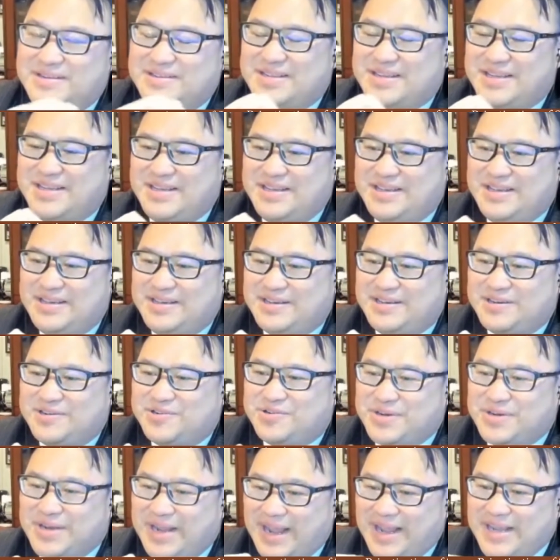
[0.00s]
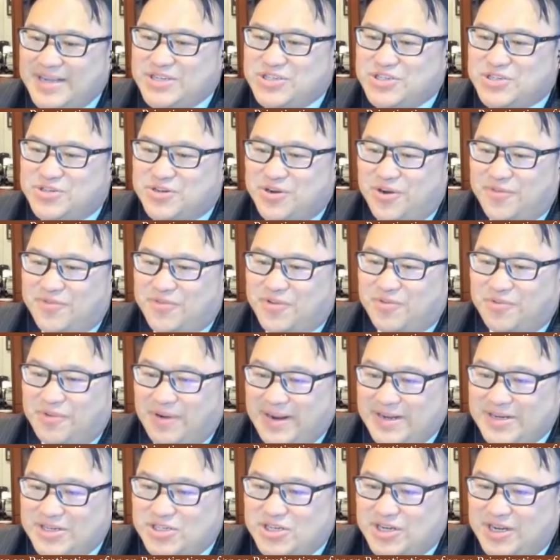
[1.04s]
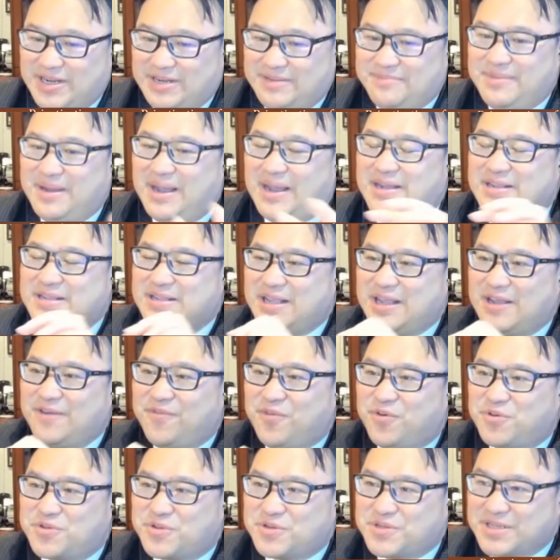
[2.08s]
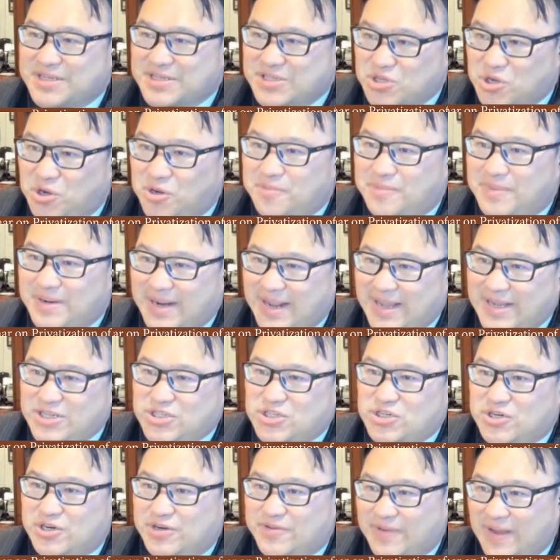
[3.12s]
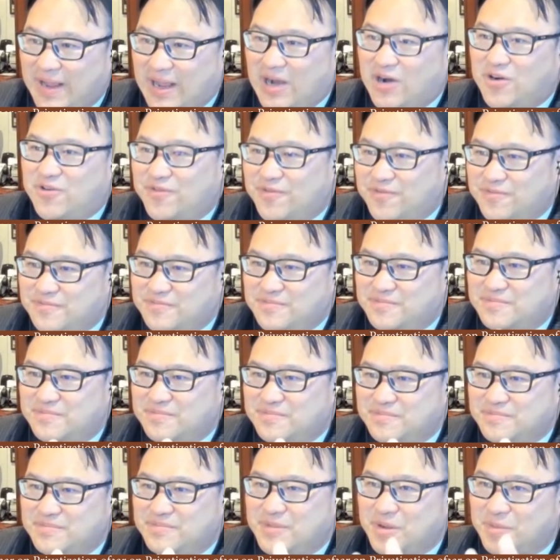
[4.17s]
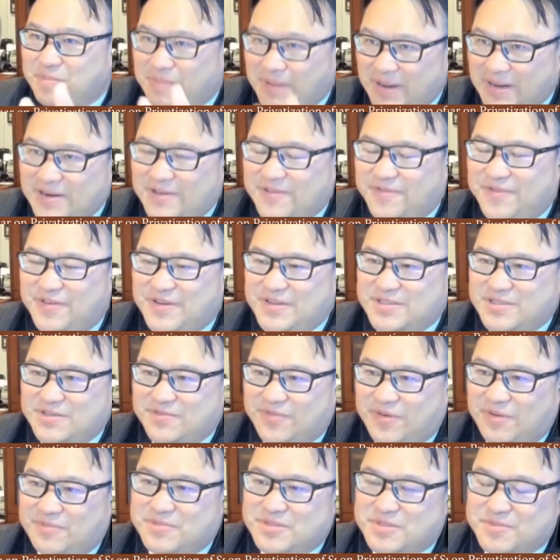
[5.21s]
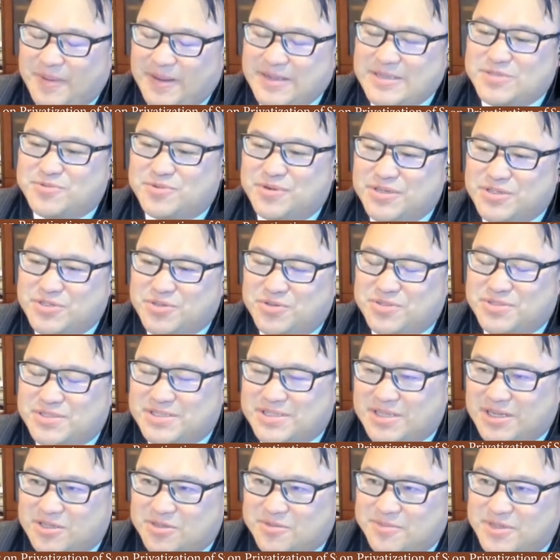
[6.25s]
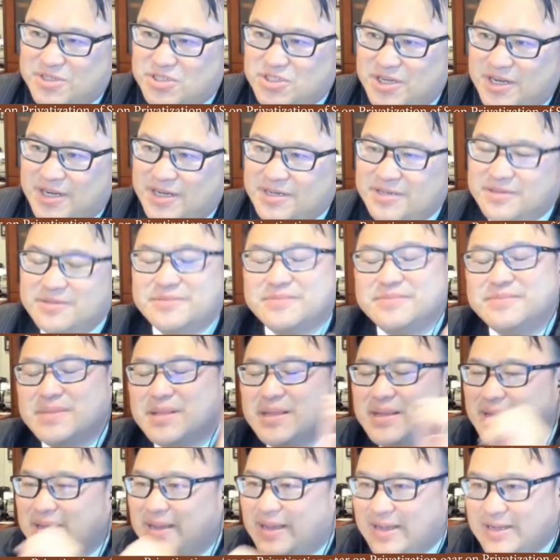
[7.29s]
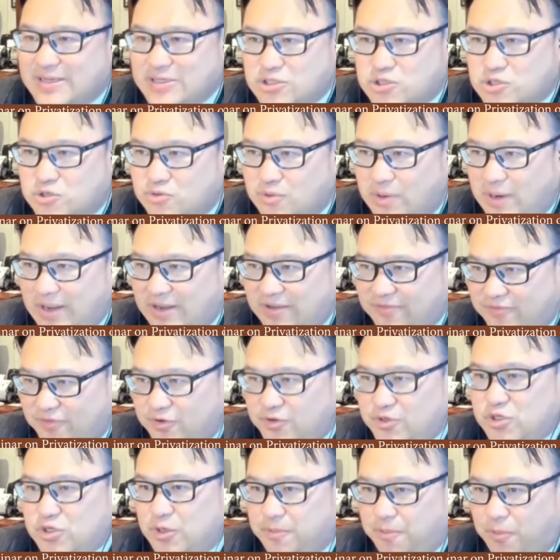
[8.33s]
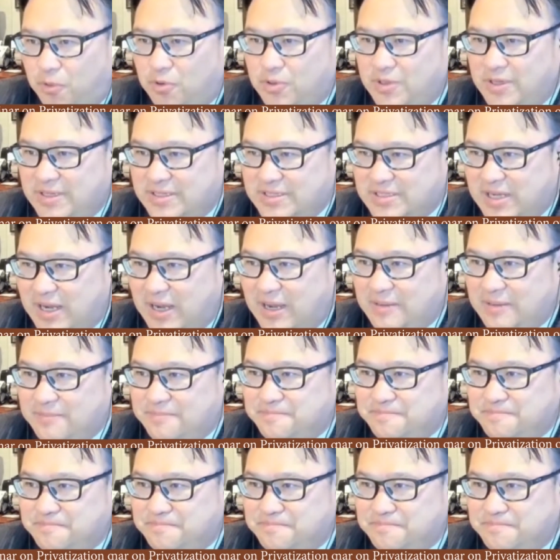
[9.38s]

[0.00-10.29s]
the creation of the regime and therefore the determination of how the benefits from space resources are to be shared into a future point in time.